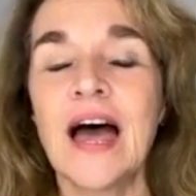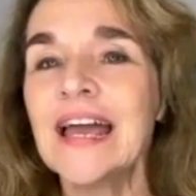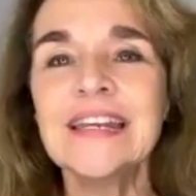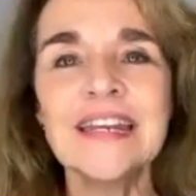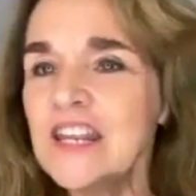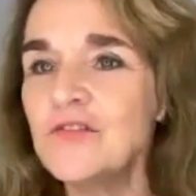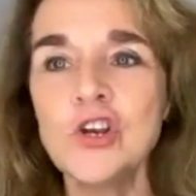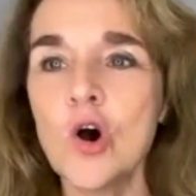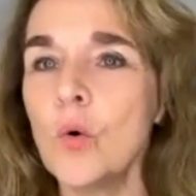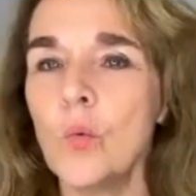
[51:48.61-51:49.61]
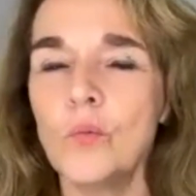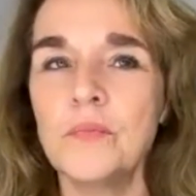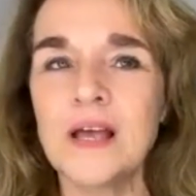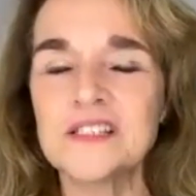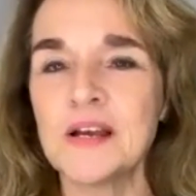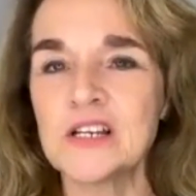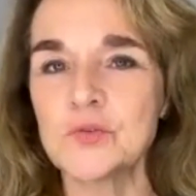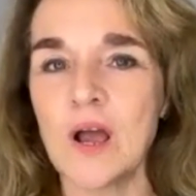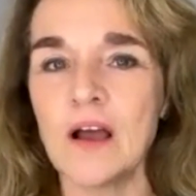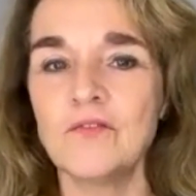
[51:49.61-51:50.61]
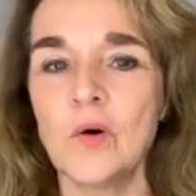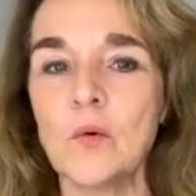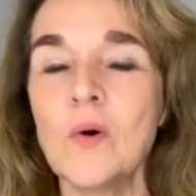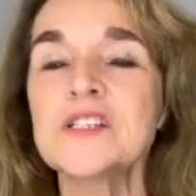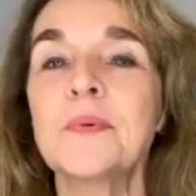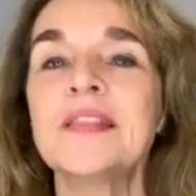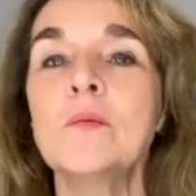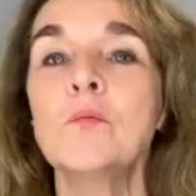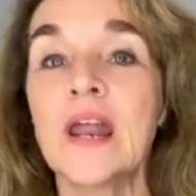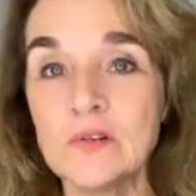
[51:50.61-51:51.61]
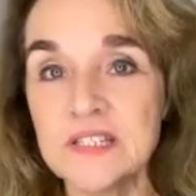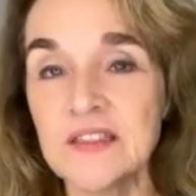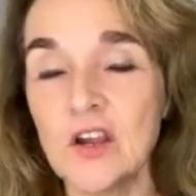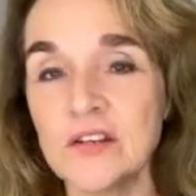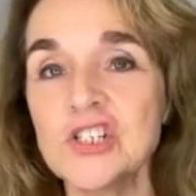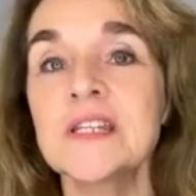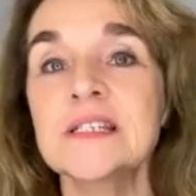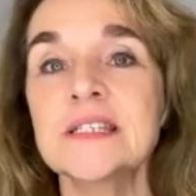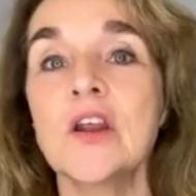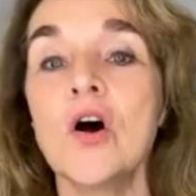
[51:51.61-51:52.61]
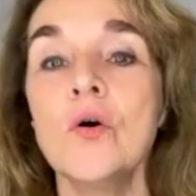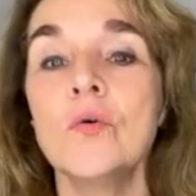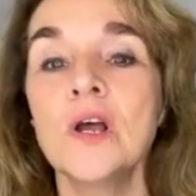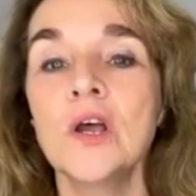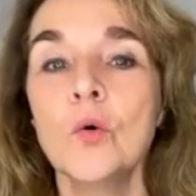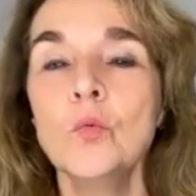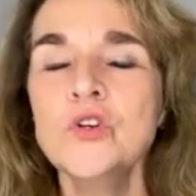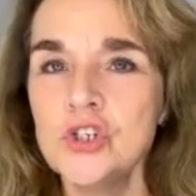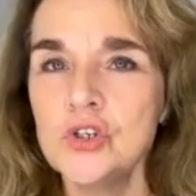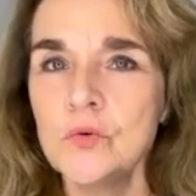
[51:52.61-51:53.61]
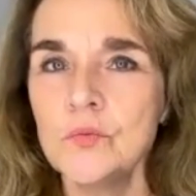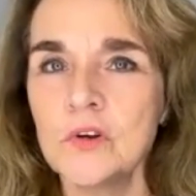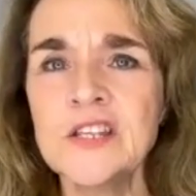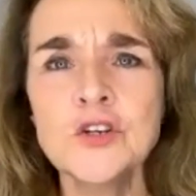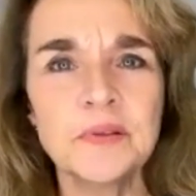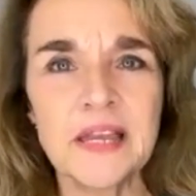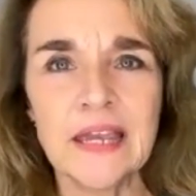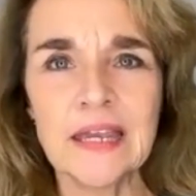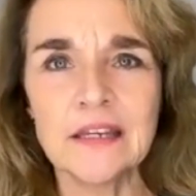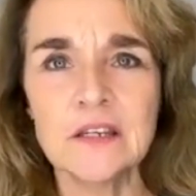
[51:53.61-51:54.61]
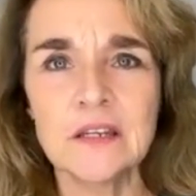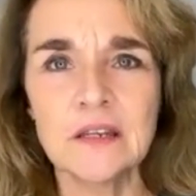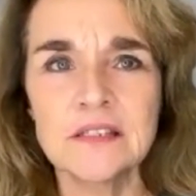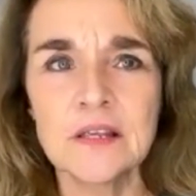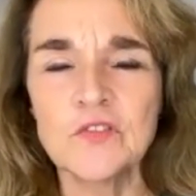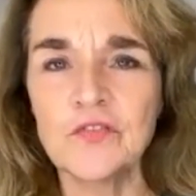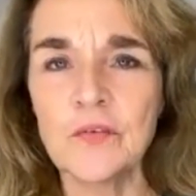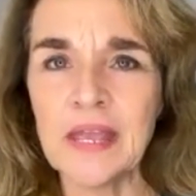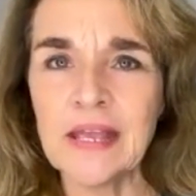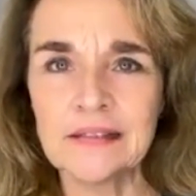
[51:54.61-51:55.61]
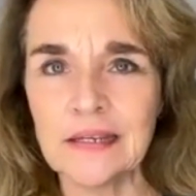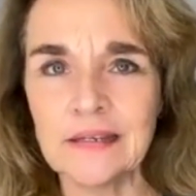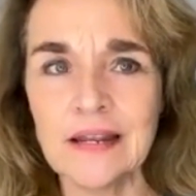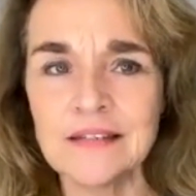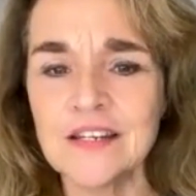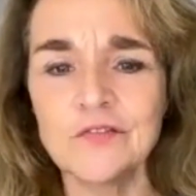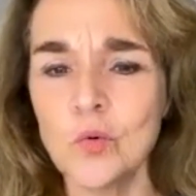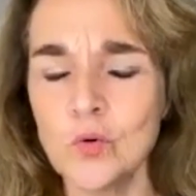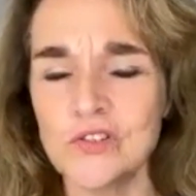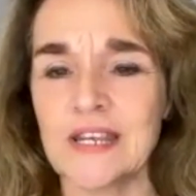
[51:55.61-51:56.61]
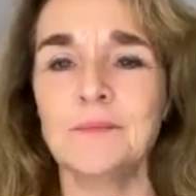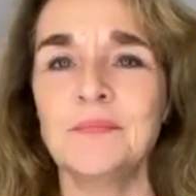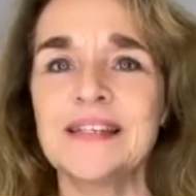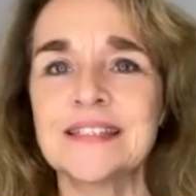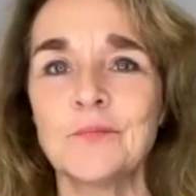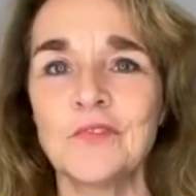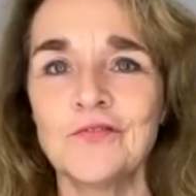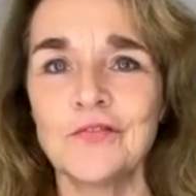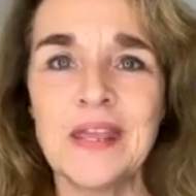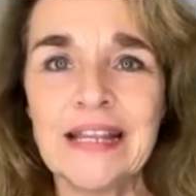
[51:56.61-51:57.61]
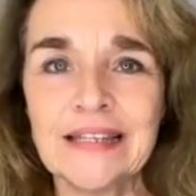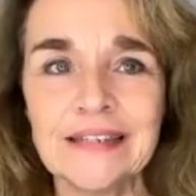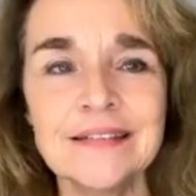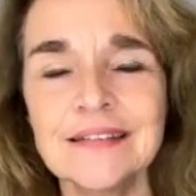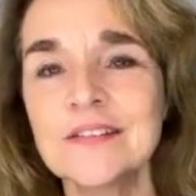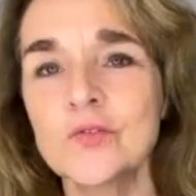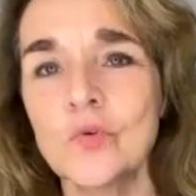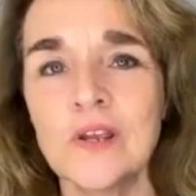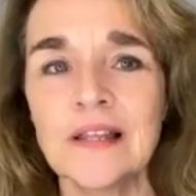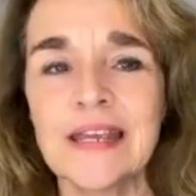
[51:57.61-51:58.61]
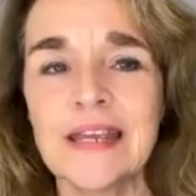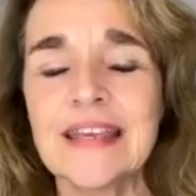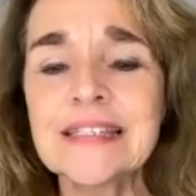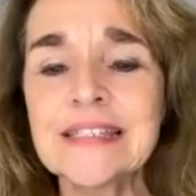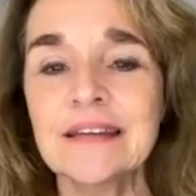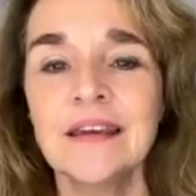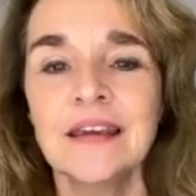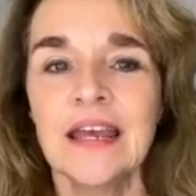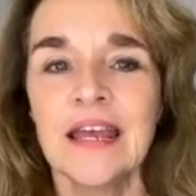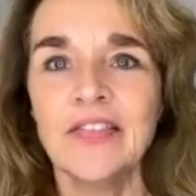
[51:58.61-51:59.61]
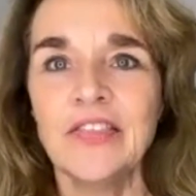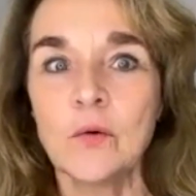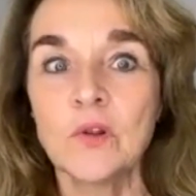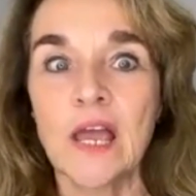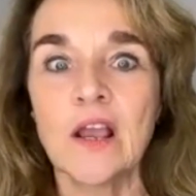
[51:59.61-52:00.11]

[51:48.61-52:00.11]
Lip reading: and I didn't even know as much of what it was. But then when I was in the audition, they said, "Oh, can you play someone from England?" And I said, "Of course I can play someone from England and talking like this." And they were